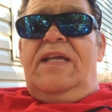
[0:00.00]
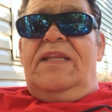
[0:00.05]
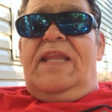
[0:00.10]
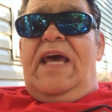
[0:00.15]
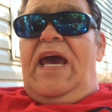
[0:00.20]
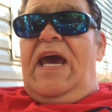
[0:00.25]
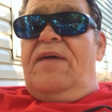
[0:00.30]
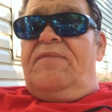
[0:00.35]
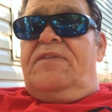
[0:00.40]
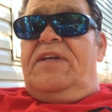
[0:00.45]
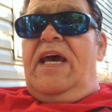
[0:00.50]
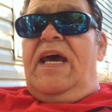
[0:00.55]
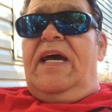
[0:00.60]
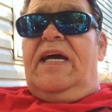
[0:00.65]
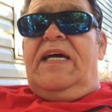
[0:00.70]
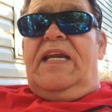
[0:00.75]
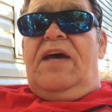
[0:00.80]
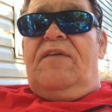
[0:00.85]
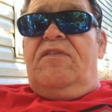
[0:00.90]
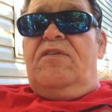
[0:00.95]
have
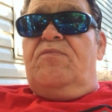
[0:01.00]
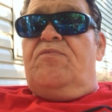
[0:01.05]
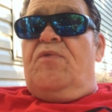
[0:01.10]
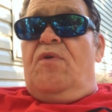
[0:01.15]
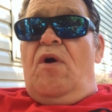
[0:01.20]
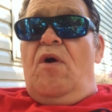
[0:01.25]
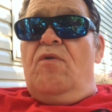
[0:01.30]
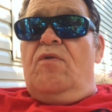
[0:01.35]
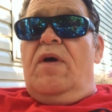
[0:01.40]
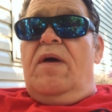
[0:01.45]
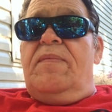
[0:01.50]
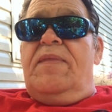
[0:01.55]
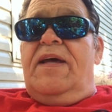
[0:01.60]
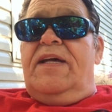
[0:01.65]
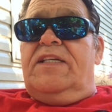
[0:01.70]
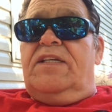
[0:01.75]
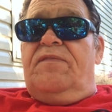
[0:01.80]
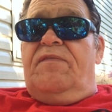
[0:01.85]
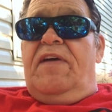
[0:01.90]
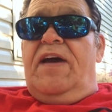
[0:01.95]
taken every program
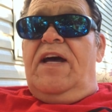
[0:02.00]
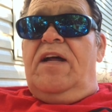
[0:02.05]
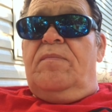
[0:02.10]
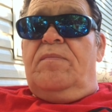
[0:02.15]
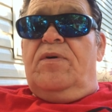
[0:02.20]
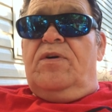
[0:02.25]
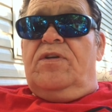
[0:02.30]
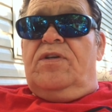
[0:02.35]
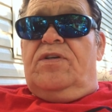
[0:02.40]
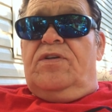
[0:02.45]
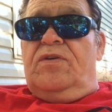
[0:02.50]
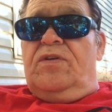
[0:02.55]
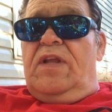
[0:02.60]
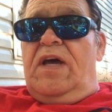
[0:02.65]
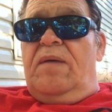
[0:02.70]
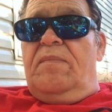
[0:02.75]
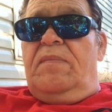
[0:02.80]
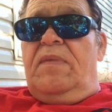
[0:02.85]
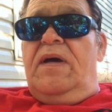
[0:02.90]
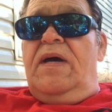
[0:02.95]
that's available to
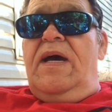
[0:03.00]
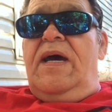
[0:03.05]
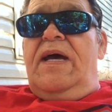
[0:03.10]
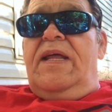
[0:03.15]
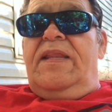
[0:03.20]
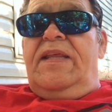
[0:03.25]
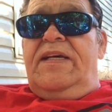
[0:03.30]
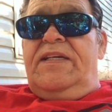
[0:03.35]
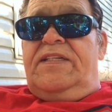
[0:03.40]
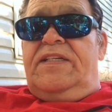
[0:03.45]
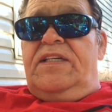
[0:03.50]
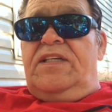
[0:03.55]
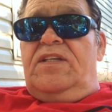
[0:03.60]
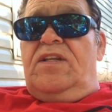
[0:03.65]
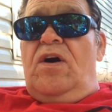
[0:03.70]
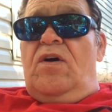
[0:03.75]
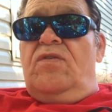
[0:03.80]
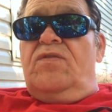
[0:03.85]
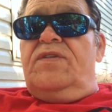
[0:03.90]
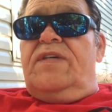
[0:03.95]
them. This is
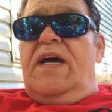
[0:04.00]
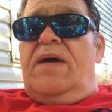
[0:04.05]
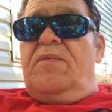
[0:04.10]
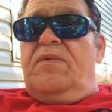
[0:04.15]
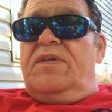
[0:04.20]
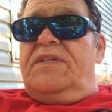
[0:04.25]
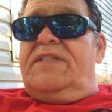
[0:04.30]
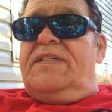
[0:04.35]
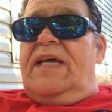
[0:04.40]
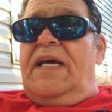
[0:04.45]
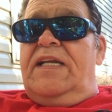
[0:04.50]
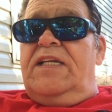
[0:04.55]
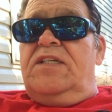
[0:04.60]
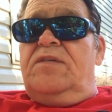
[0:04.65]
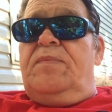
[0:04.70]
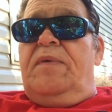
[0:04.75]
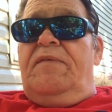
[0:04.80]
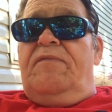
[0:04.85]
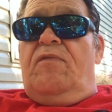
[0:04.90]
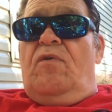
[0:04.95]
those that was
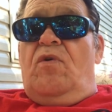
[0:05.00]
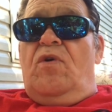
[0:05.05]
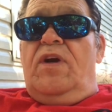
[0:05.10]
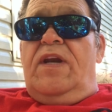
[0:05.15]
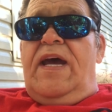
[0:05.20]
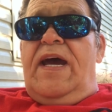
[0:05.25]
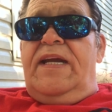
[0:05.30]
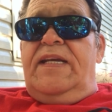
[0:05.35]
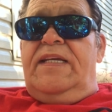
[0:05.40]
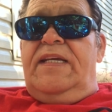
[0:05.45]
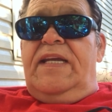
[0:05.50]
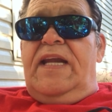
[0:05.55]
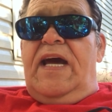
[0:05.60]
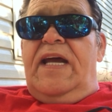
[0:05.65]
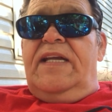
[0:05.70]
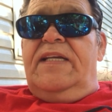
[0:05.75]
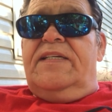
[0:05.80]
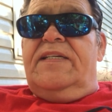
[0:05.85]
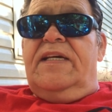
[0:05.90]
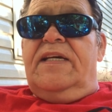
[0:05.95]
sentenced before
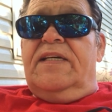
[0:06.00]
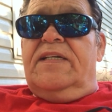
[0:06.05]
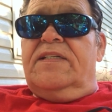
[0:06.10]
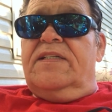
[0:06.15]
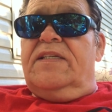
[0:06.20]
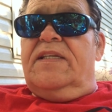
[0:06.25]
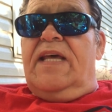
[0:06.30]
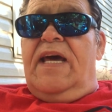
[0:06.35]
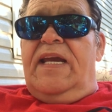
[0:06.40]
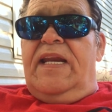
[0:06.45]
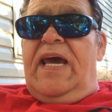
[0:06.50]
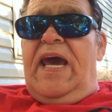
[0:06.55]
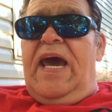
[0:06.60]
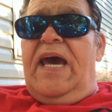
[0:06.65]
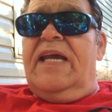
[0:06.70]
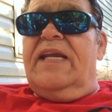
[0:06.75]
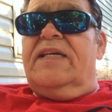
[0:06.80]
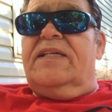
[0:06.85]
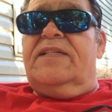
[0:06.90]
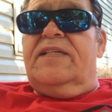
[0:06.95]
1996 that
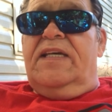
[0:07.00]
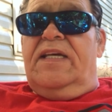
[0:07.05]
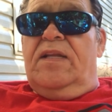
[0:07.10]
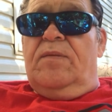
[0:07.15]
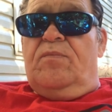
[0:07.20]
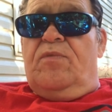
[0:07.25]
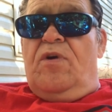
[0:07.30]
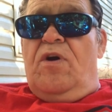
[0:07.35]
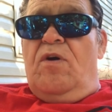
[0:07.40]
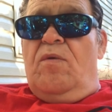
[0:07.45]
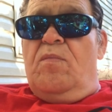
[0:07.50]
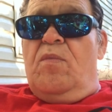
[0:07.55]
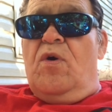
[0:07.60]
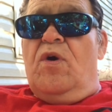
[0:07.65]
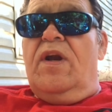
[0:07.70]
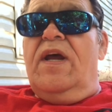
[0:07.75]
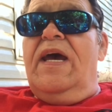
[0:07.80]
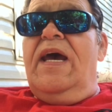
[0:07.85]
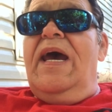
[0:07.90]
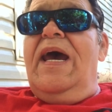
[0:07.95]
had to see the parole
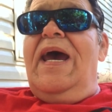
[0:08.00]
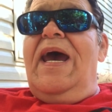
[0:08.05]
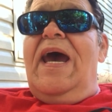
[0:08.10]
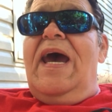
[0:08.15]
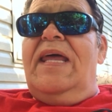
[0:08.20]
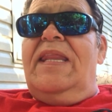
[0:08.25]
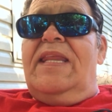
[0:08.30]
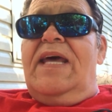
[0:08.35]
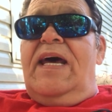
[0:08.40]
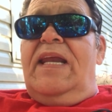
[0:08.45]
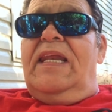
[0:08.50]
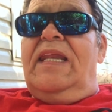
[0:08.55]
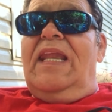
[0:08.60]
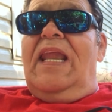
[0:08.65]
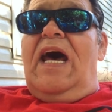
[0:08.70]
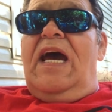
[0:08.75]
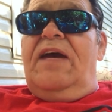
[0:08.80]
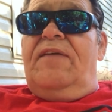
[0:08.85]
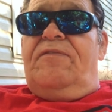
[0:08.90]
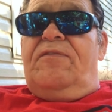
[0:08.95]
board, and then
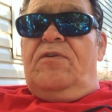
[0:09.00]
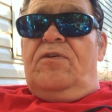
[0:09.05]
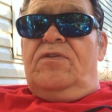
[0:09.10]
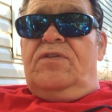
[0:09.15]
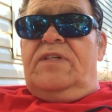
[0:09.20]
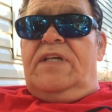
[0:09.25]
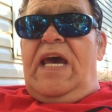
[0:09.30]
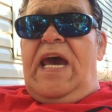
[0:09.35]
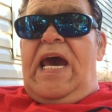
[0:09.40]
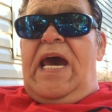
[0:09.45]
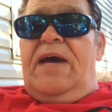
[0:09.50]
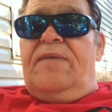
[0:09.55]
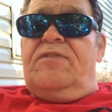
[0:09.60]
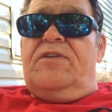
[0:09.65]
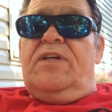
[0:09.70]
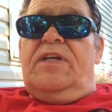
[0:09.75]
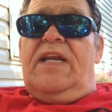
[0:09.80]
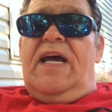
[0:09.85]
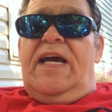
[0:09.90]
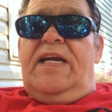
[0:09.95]
lifers
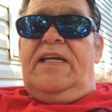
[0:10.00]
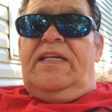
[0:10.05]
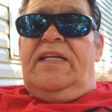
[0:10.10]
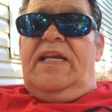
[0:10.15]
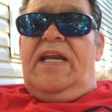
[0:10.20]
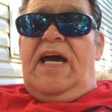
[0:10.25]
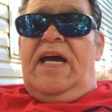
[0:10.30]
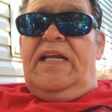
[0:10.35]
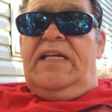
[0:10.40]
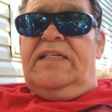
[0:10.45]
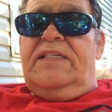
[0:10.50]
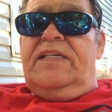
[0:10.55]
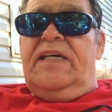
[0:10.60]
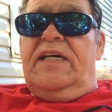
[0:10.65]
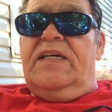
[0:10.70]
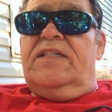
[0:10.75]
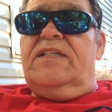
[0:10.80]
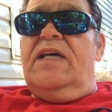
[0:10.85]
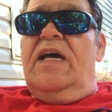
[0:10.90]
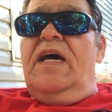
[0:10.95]
after
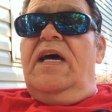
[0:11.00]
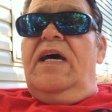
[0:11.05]
1996